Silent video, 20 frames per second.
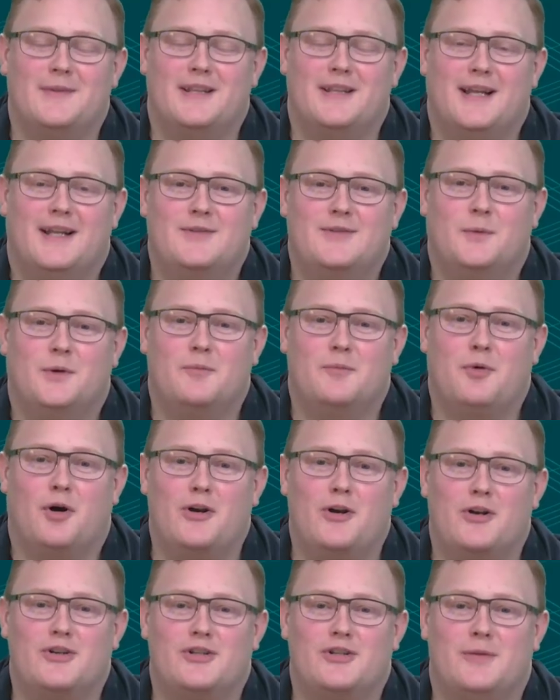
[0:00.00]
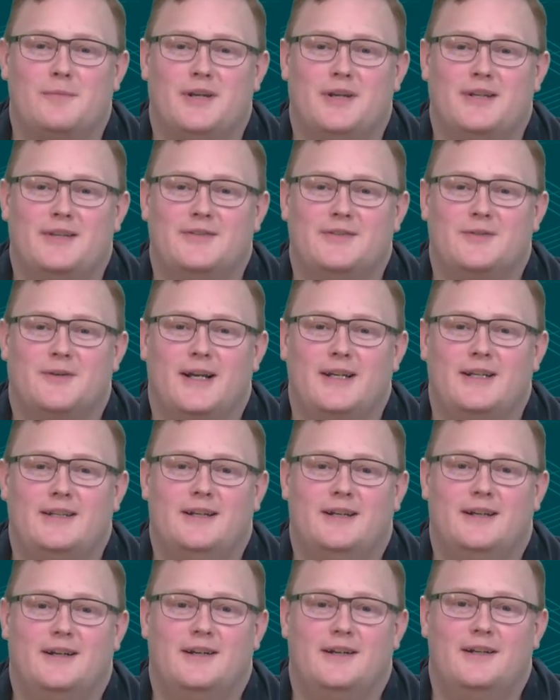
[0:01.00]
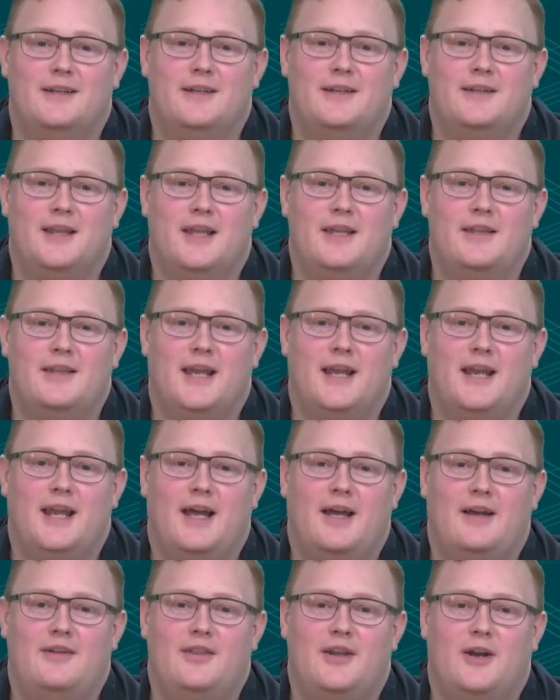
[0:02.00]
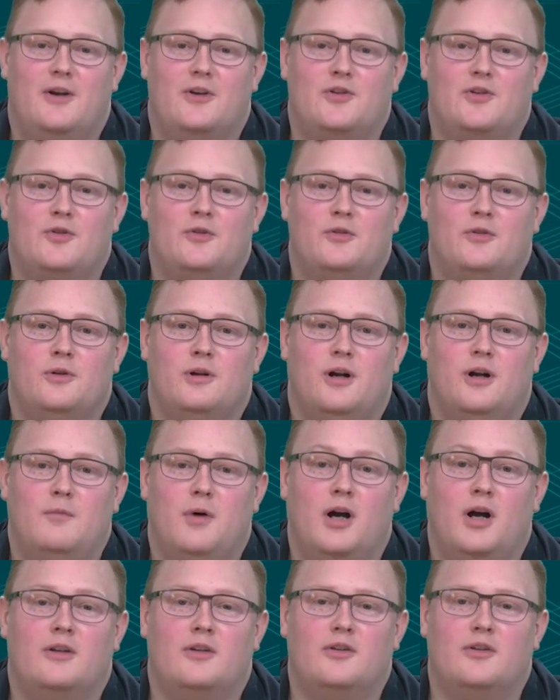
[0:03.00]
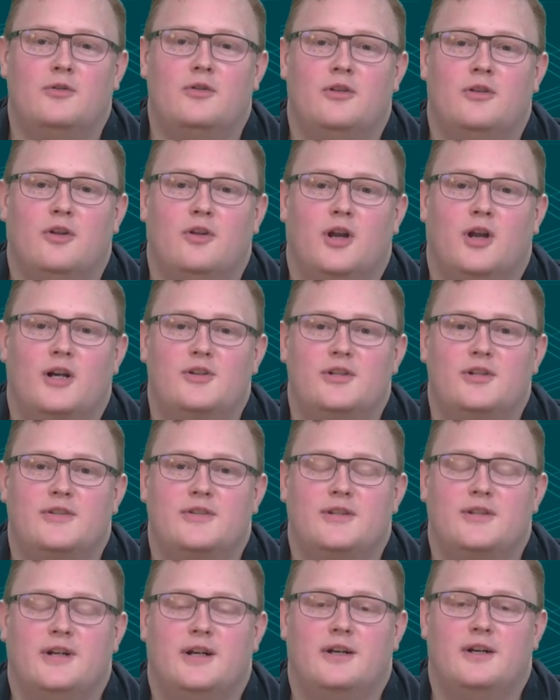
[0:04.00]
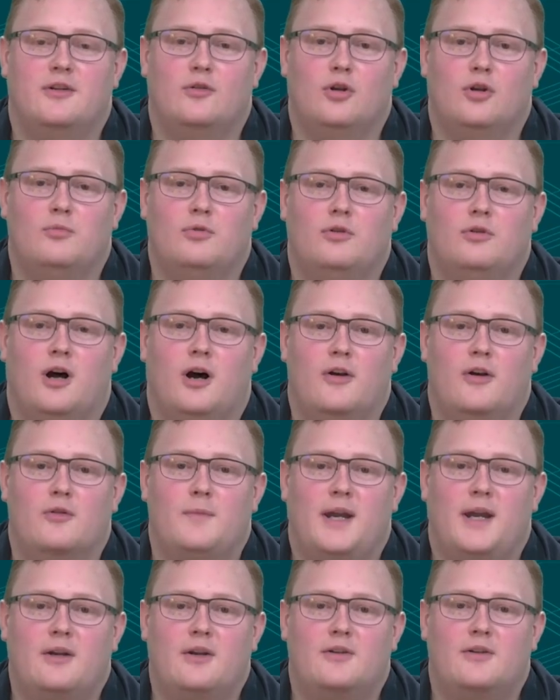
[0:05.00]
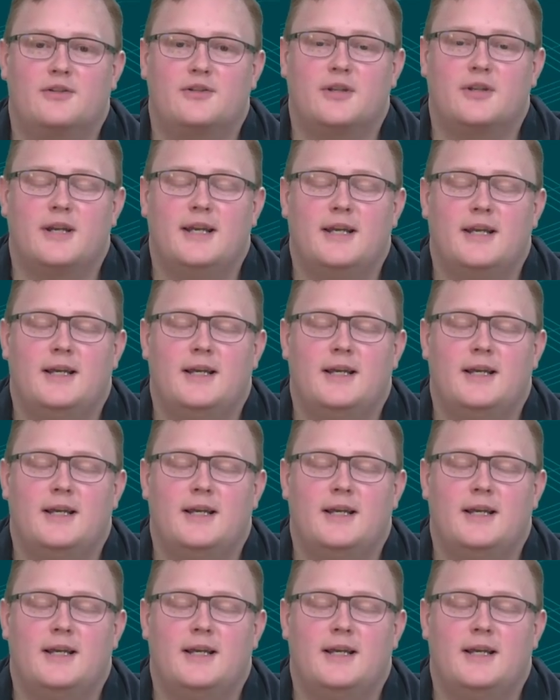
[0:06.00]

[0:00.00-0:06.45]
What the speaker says: I mean, that's what a partnership is, right? They are among two of the largest global automakers.